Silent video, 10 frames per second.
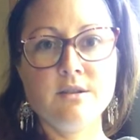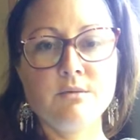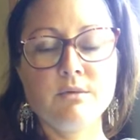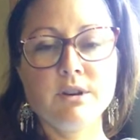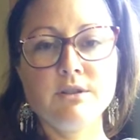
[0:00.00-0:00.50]

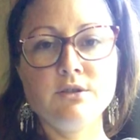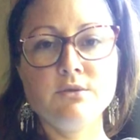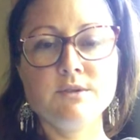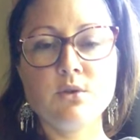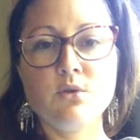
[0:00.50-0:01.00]
What we're going to do
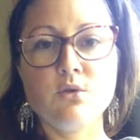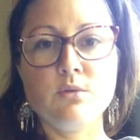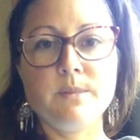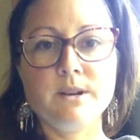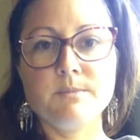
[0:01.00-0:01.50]
is
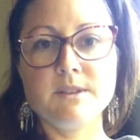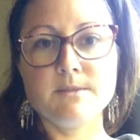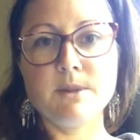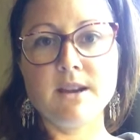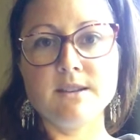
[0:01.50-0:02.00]
open up the
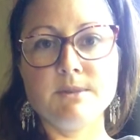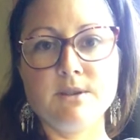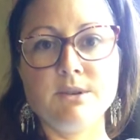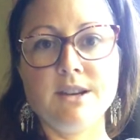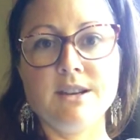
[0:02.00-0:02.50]
space
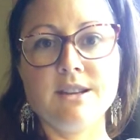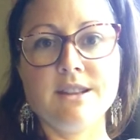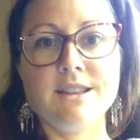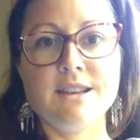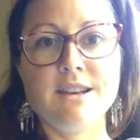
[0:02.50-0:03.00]
between
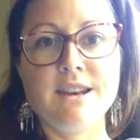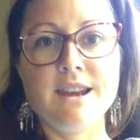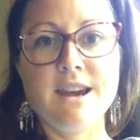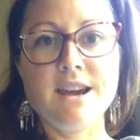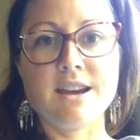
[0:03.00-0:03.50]
the
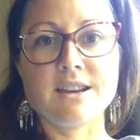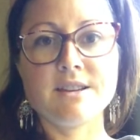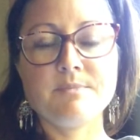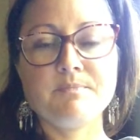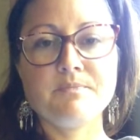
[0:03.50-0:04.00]

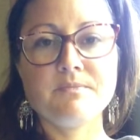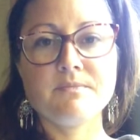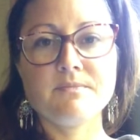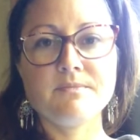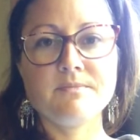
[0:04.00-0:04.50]
neck,
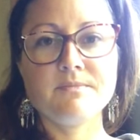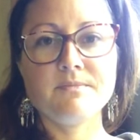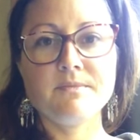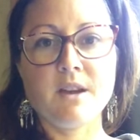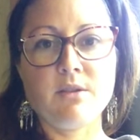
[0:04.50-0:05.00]

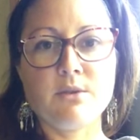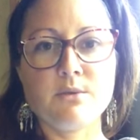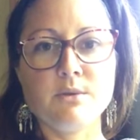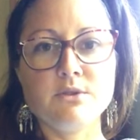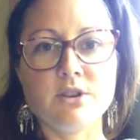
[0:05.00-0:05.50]
that
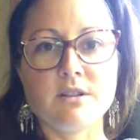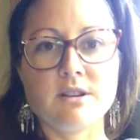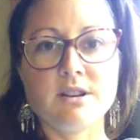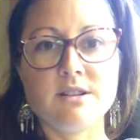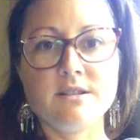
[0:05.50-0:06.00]
throat
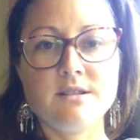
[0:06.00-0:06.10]
chakra.